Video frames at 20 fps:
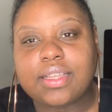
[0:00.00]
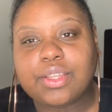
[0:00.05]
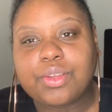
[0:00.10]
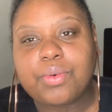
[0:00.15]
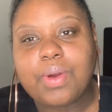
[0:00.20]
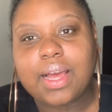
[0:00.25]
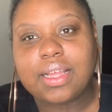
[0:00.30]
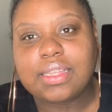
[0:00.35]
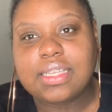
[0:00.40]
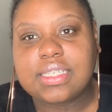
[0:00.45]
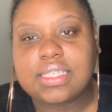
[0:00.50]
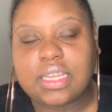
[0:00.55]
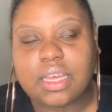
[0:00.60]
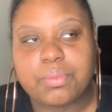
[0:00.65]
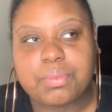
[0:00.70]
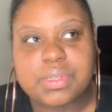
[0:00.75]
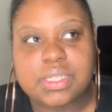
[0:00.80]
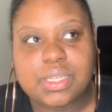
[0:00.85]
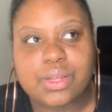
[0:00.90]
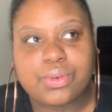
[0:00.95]
throughout this
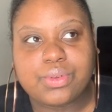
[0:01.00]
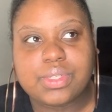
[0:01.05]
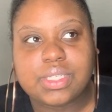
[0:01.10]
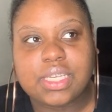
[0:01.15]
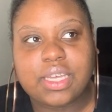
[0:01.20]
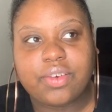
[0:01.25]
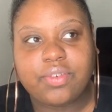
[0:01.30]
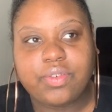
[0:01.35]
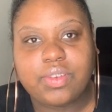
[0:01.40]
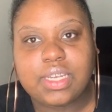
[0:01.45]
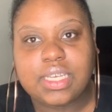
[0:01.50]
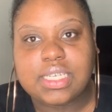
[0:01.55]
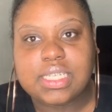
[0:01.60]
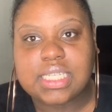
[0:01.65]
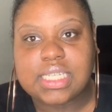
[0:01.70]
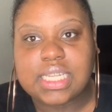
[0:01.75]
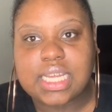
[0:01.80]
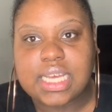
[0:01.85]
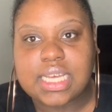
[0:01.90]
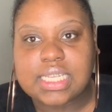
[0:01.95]
episode, Tiffany
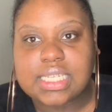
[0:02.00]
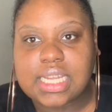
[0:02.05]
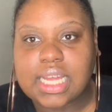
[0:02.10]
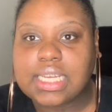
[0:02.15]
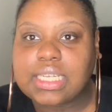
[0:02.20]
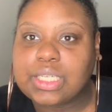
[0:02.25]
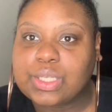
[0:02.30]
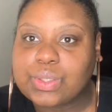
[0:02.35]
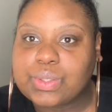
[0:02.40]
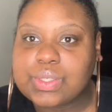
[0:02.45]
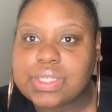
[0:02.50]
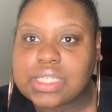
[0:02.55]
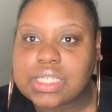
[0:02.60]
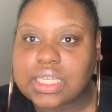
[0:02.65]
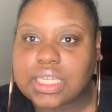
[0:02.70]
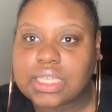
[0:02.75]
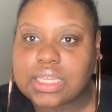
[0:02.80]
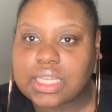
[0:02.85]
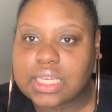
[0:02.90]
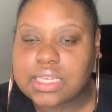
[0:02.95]
says like little
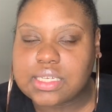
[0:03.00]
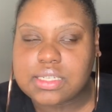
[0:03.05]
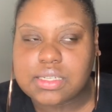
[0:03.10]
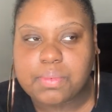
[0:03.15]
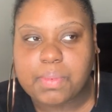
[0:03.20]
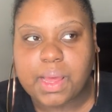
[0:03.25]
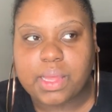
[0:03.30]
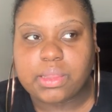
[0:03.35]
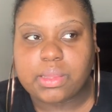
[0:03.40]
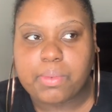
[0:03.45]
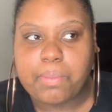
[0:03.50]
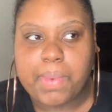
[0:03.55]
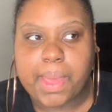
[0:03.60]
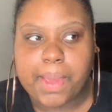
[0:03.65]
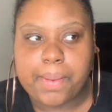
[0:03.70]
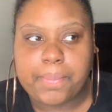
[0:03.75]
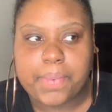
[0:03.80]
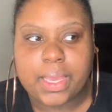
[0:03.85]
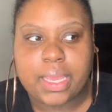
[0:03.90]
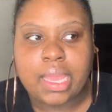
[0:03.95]
slick things about the
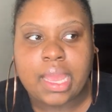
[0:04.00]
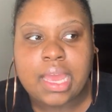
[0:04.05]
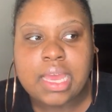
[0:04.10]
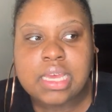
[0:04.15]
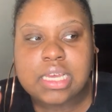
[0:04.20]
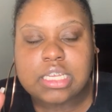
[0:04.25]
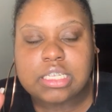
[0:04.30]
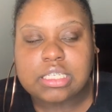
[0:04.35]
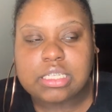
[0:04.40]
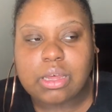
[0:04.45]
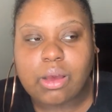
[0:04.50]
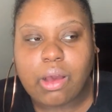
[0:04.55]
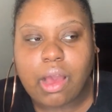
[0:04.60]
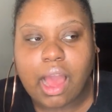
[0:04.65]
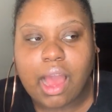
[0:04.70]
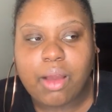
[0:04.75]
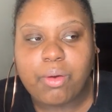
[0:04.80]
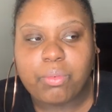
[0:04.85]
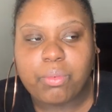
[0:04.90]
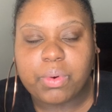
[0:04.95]
baby. So
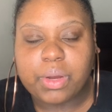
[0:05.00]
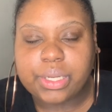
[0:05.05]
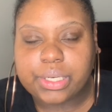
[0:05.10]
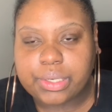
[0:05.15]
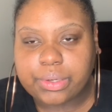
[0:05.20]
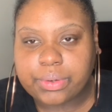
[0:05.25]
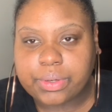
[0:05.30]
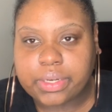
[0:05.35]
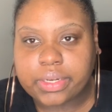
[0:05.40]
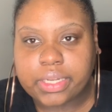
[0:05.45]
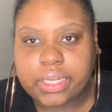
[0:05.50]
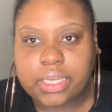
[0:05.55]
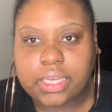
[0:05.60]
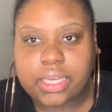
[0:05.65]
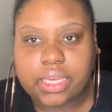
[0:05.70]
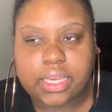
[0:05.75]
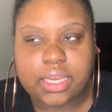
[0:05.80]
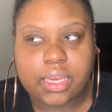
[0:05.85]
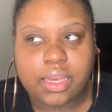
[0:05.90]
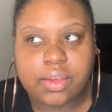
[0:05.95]
I'm wondering
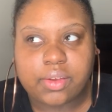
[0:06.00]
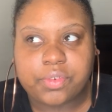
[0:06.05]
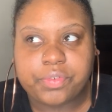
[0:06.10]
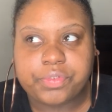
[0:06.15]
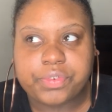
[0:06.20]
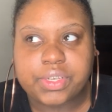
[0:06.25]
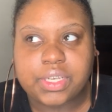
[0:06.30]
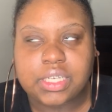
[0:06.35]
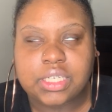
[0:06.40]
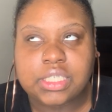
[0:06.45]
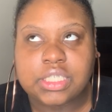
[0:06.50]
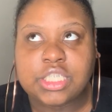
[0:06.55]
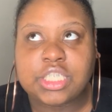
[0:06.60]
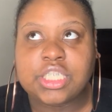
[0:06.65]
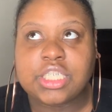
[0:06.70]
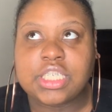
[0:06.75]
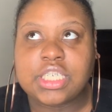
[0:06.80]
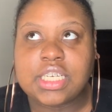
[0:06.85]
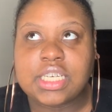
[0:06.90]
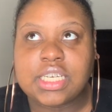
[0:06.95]
if
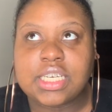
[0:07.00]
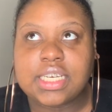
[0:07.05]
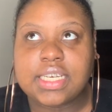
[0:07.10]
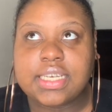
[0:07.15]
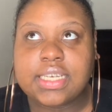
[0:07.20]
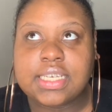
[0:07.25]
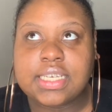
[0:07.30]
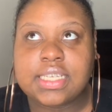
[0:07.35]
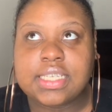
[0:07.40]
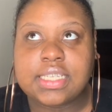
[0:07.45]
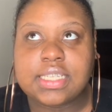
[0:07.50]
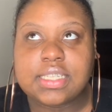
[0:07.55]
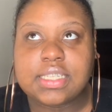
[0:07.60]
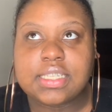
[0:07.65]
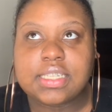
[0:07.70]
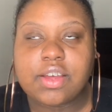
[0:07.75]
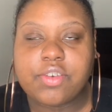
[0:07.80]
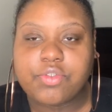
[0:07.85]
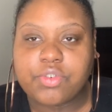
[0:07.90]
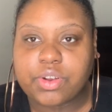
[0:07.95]
she is
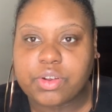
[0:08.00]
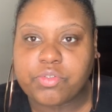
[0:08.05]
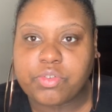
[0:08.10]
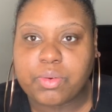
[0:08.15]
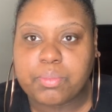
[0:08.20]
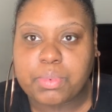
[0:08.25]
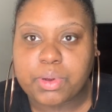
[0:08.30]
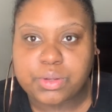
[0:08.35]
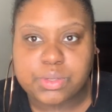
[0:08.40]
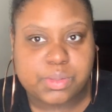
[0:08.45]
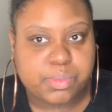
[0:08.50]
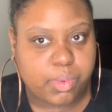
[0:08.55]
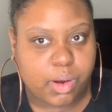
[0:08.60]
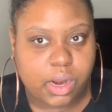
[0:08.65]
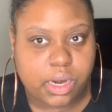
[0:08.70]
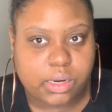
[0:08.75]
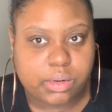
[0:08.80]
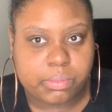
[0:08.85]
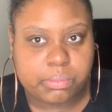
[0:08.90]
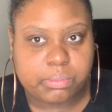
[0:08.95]
suffering from
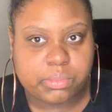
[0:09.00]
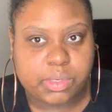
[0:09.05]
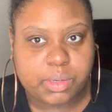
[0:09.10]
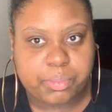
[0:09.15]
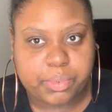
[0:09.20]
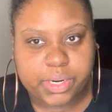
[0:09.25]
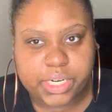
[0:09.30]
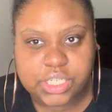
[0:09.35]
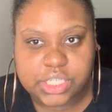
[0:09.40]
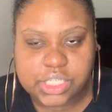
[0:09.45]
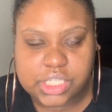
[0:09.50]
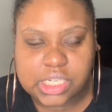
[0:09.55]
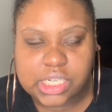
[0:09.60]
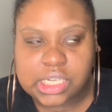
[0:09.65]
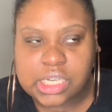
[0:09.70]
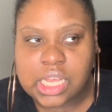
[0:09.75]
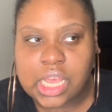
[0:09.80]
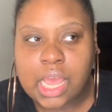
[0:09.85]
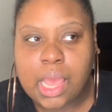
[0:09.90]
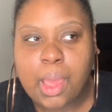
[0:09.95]
postpartum
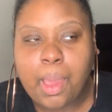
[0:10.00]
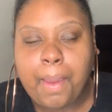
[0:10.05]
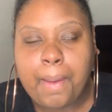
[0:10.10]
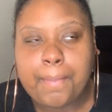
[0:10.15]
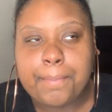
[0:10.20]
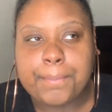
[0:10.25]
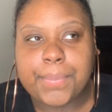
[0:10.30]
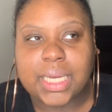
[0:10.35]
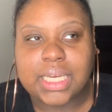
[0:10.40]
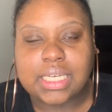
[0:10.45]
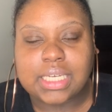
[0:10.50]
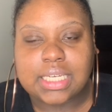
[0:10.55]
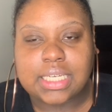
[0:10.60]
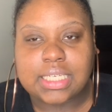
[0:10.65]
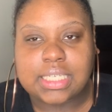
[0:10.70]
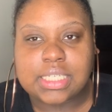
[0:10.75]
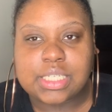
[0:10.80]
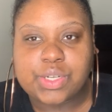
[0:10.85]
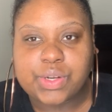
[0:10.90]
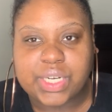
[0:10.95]
depression
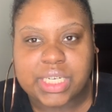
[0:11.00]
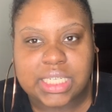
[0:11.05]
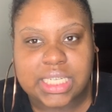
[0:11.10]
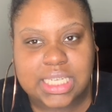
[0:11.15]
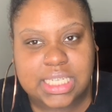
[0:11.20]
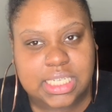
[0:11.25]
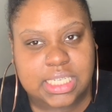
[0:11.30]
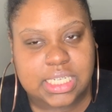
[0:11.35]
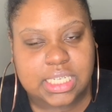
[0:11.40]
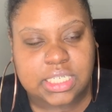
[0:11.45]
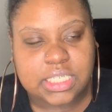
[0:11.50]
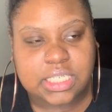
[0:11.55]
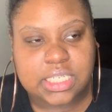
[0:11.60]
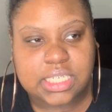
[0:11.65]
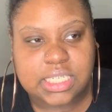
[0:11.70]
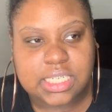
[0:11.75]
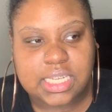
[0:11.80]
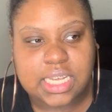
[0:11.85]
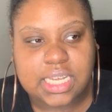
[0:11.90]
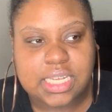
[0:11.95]
because during this scene she
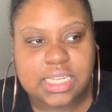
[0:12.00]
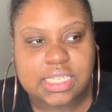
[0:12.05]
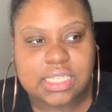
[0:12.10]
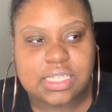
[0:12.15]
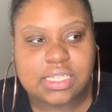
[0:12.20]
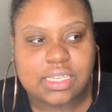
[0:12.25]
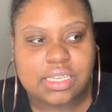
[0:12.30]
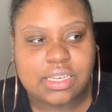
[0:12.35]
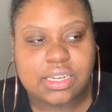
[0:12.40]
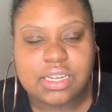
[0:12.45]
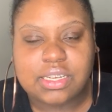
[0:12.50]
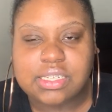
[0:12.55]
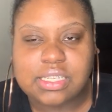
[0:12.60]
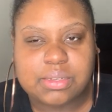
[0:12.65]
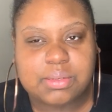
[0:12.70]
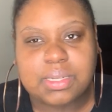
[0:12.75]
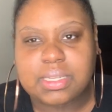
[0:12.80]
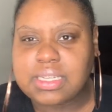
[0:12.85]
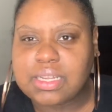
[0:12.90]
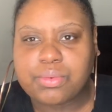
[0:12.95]
says you know
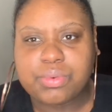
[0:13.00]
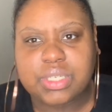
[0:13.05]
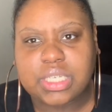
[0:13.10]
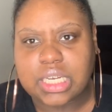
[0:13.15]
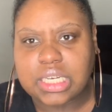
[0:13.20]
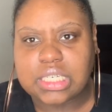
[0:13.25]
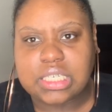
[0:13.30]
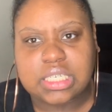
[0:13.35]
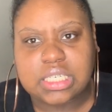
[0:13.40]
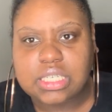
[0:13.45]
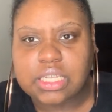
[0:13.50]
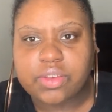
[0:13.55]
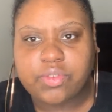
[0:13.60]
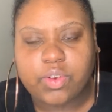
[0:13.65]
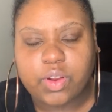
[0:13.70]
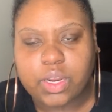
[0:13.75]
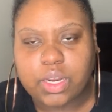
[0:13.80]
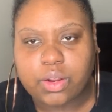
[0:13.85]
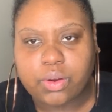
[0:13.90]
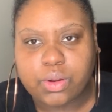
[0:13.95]
sometimes i wish i could just leave
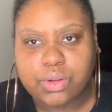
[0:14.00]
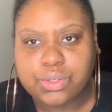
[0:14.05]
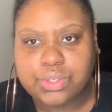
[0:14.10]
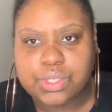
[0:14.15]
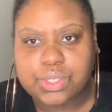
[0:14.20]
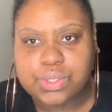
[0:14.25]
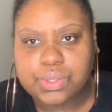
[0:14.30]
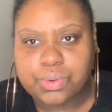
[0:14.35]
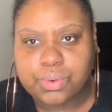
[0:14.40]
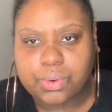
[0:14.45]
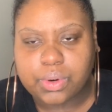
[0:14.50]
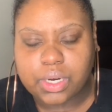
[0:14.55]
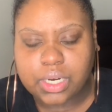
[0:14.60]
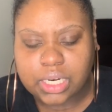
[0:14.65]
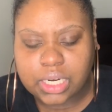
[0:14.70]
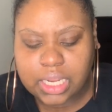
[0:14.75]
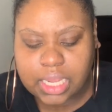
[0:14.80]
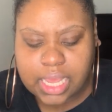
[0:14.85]
her in the grocery store